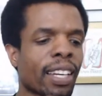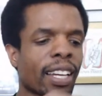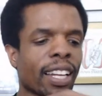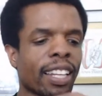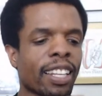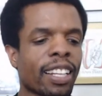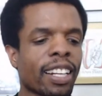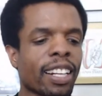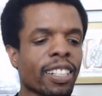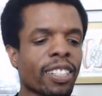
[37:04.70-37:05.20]
and
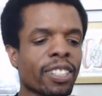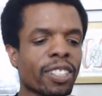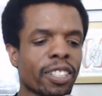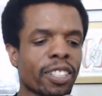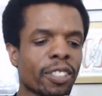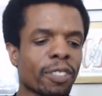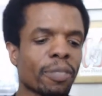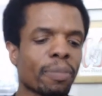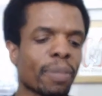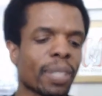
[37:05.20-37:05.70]
then I
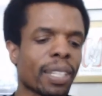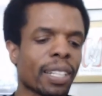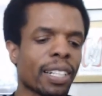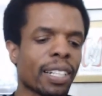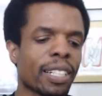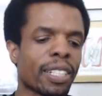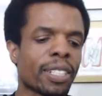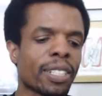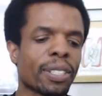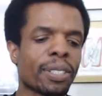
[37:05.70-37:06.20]
couldn't
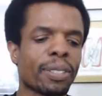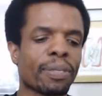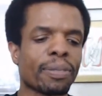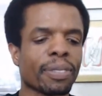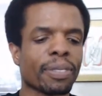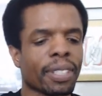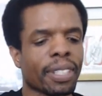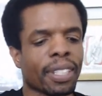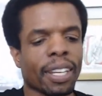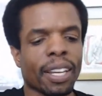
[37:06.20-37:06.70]
because,
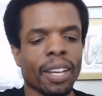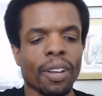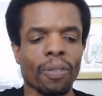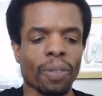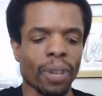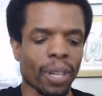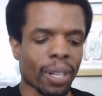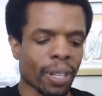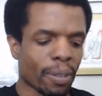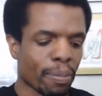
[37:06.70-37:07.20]

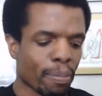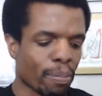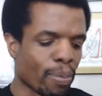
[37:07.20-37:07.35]
well,